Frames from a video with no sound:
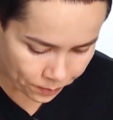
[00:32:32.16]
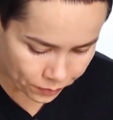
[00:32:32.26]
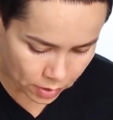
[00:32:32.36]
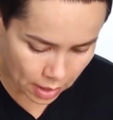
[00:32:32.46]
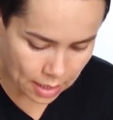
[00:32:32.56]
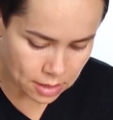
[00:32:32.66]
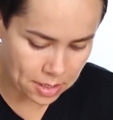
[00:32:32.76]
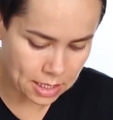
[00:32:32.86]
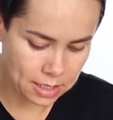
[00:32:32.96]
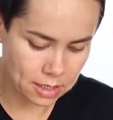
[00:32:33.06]
blue
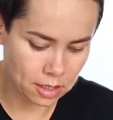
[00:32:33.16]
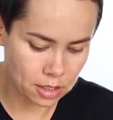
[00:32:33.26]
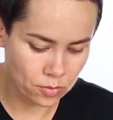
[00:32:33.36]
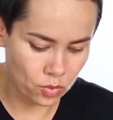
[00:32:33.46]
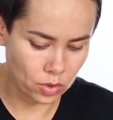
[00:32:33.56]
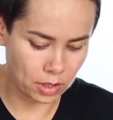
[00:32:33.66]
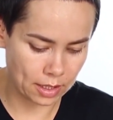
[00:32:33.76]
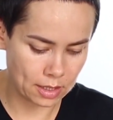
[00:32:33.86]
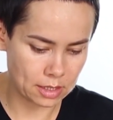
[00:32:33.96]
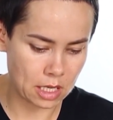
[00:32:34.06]
shade on yellow
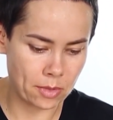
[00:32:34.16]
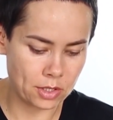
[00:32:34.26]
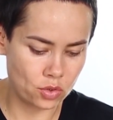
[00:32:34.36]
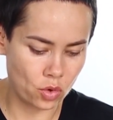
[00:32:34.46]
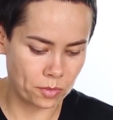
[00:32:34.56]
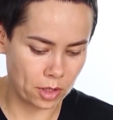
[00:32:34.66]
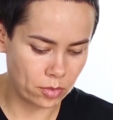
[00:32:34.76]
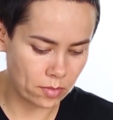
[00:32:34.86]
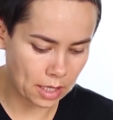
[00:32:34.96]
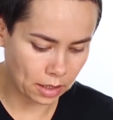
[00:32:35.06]
paper. It looks
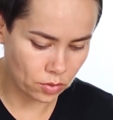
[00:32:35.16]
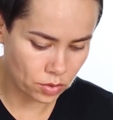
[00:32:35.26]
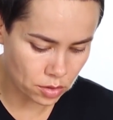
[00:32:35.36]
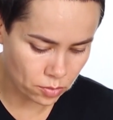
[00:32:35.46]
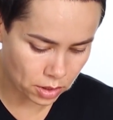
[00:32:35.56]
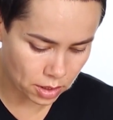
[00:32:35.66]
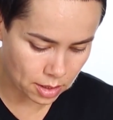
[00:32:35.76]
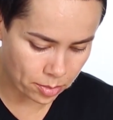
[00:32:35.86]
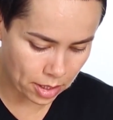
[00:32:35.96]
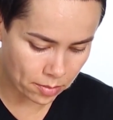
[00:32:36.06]
too dirty
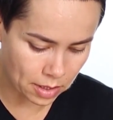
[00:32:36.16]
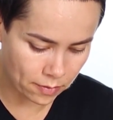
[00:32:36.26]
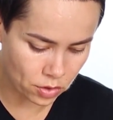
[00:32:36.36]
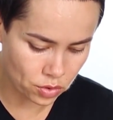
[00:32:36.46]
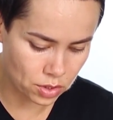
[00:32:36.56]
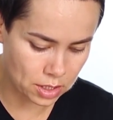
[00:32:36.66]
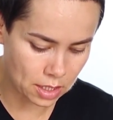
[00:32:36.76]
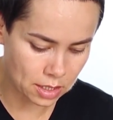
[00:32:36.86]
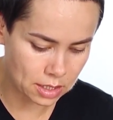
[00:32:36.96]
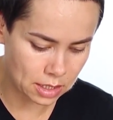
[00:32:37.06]
somehow. I
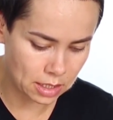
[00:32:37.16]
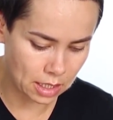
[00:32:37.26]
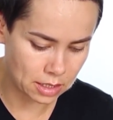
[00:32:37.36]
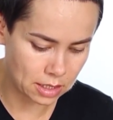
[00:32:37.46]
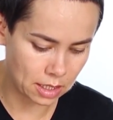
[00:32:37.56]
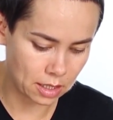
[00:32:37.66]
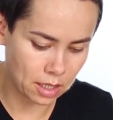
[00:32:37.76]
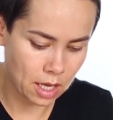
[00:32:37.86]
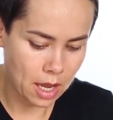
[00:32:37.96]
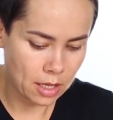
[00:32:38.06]
can't say it's
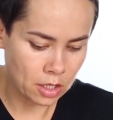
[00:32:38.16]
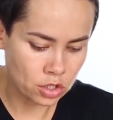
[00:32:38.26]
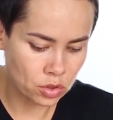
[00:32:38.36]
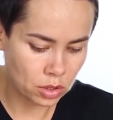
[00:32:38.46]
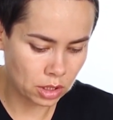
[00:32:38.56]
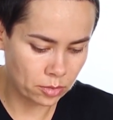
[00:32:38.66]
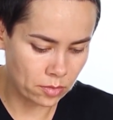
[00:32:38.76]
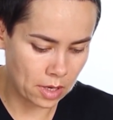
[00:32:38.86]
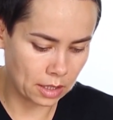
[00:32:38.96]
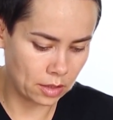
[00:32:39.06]
brown.
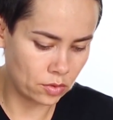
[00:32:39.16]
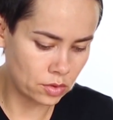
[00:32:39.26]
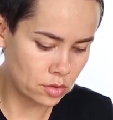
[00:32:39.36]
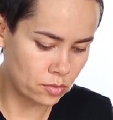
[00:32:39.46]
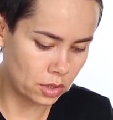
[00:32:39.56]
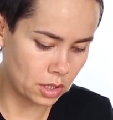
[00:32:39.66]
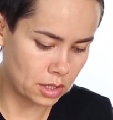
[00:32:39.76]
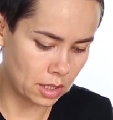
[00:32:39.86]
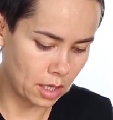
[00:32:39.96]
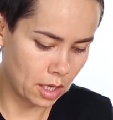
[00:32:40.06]
It's not.
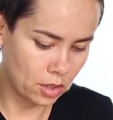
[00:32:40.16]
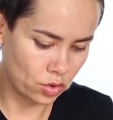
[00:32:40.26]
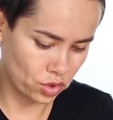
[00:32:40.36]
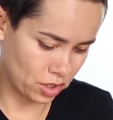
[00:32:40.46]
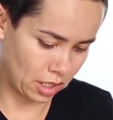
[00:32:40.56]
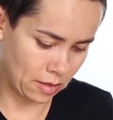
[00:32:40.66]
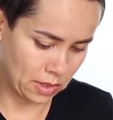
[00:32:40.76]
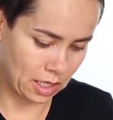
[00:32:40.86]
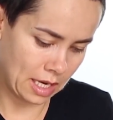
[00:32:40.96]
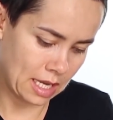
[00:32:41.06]
And so in all
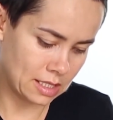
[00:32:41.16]
colors,